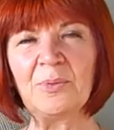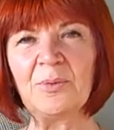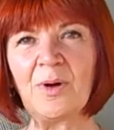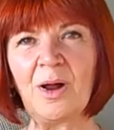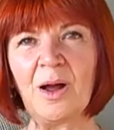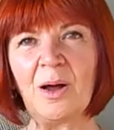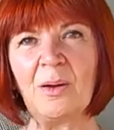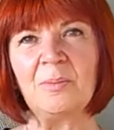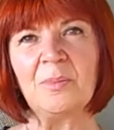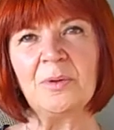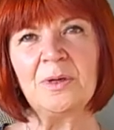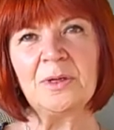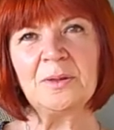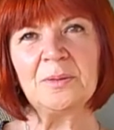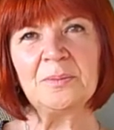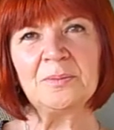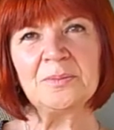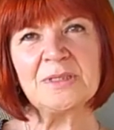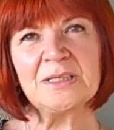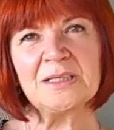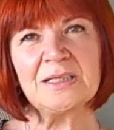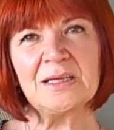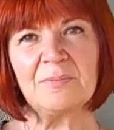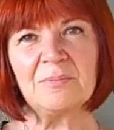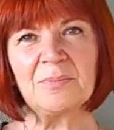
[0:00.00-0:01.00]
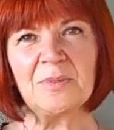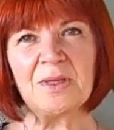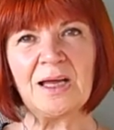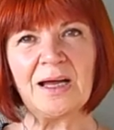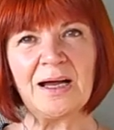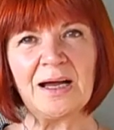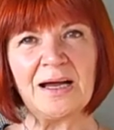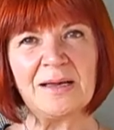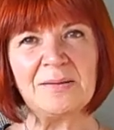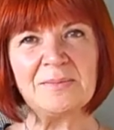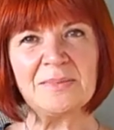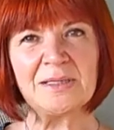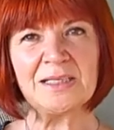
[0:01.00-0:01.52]
problem
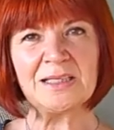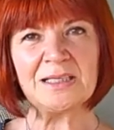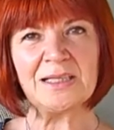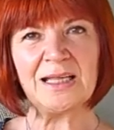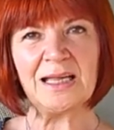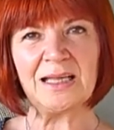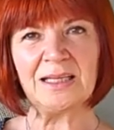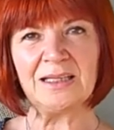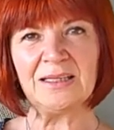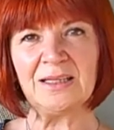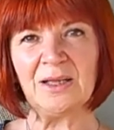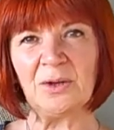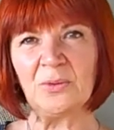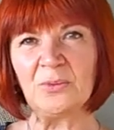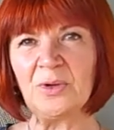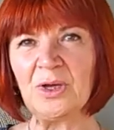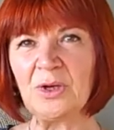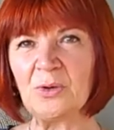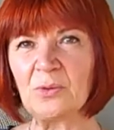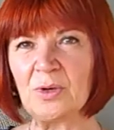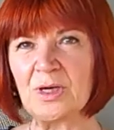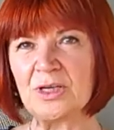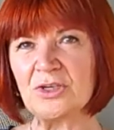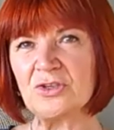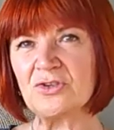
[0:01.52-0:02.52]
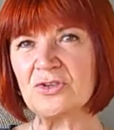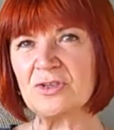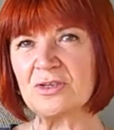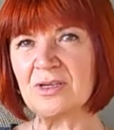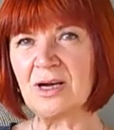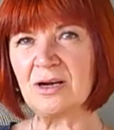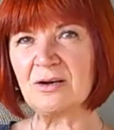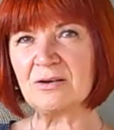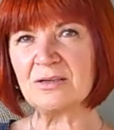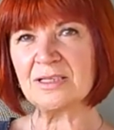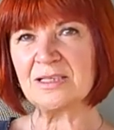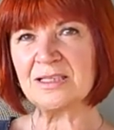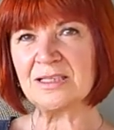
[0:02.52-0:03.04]
sometimes, that we question
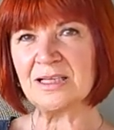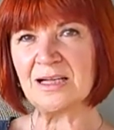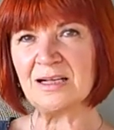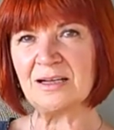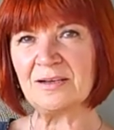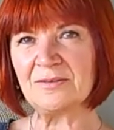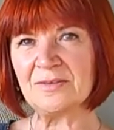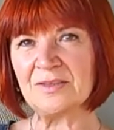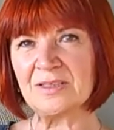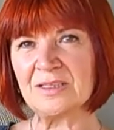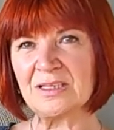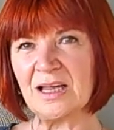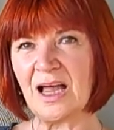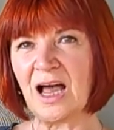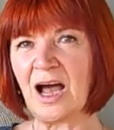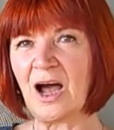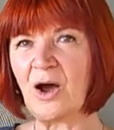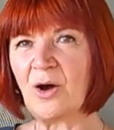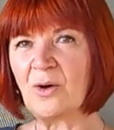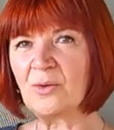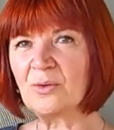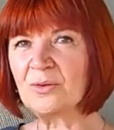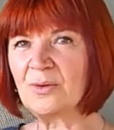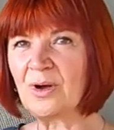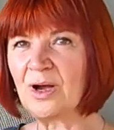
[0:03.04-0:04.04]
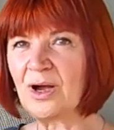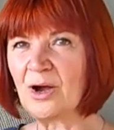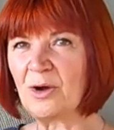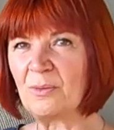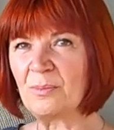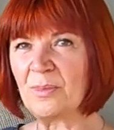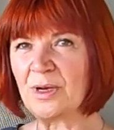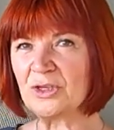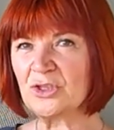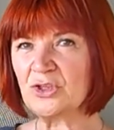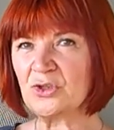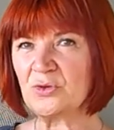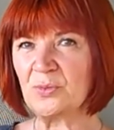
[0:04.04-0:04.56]
ourselves, yeah, how
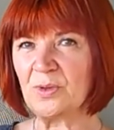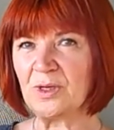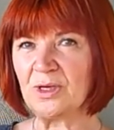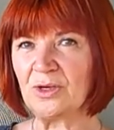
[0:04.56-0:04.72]
much